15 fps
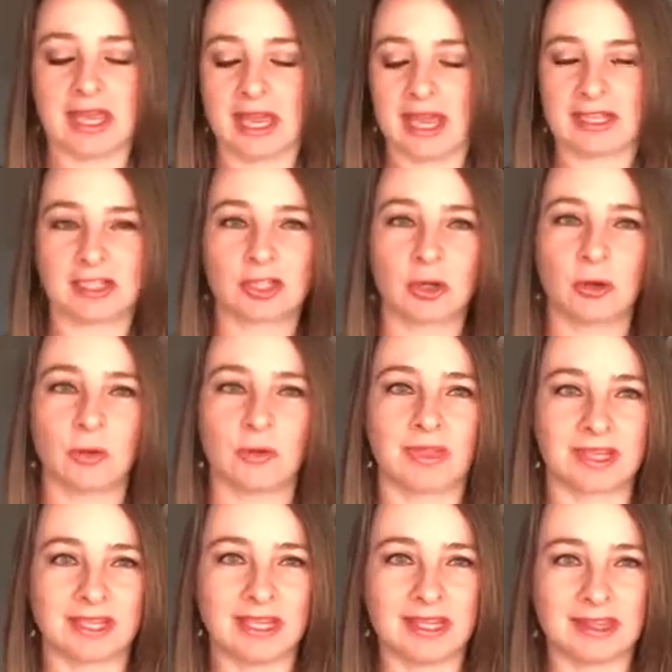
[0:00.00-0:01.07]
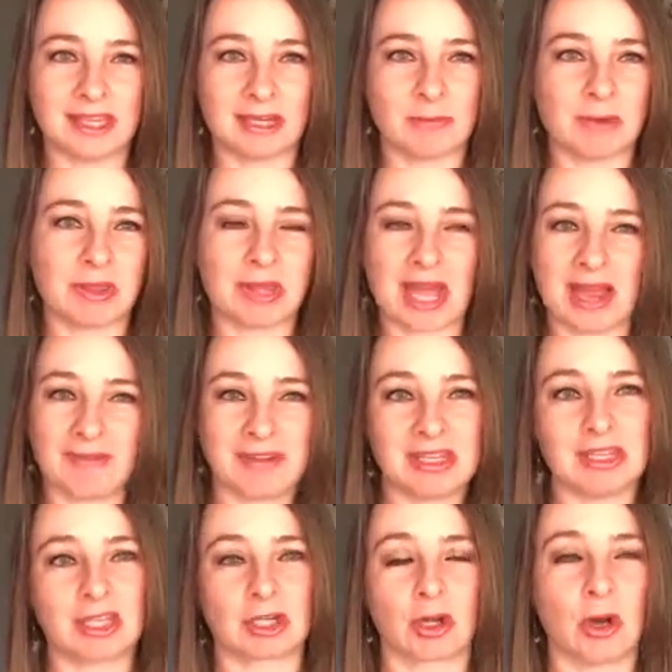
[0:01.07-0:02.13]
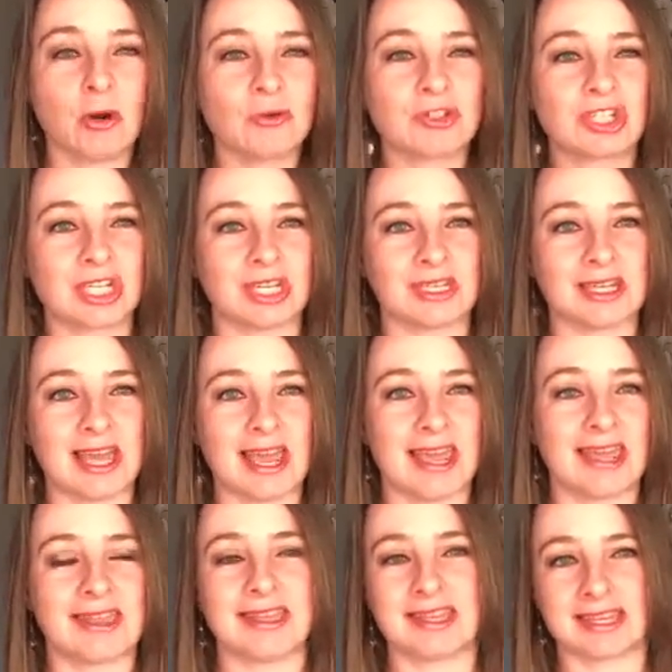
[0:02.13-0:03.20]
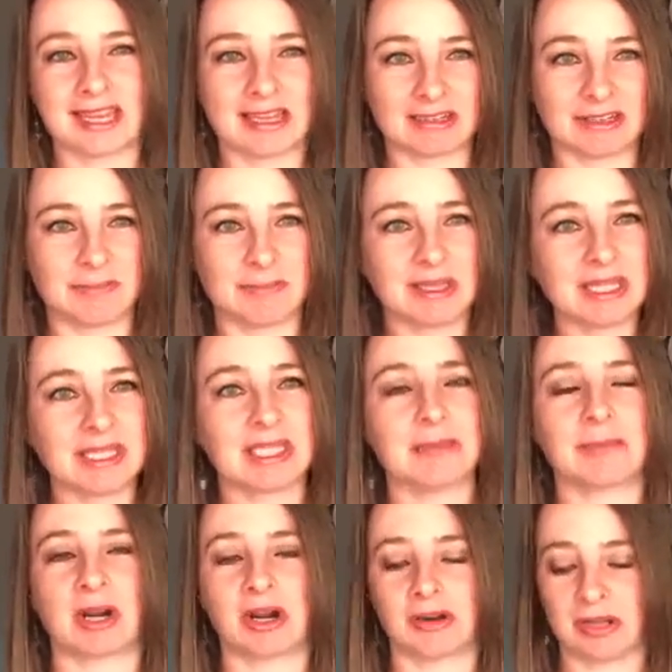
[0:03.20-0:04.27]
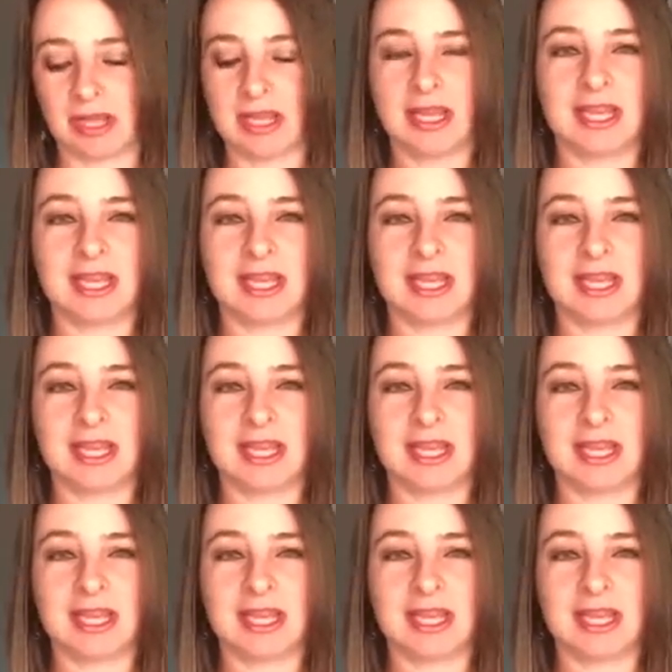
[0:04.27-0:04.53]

And so the key thing with having the coaching and the accountability part